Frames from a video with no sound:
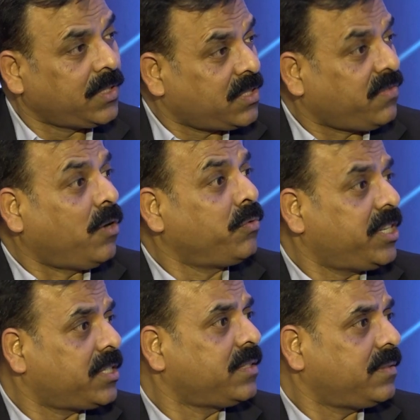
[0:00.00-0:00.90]
It's a
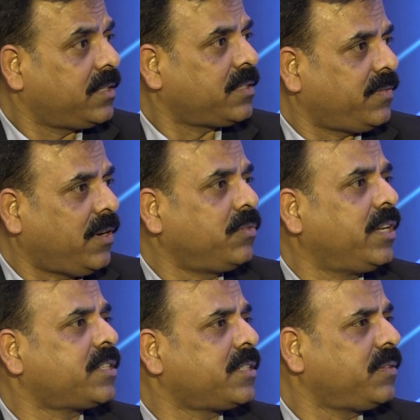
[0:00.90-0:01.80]
foundation. It's the
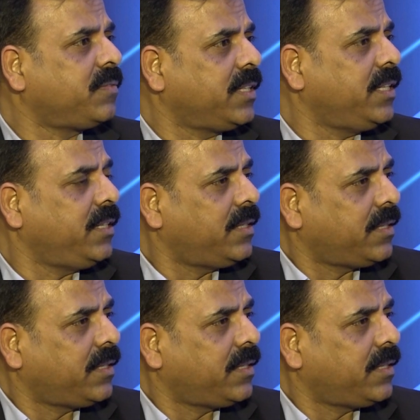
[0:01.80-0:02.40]
foundation of any.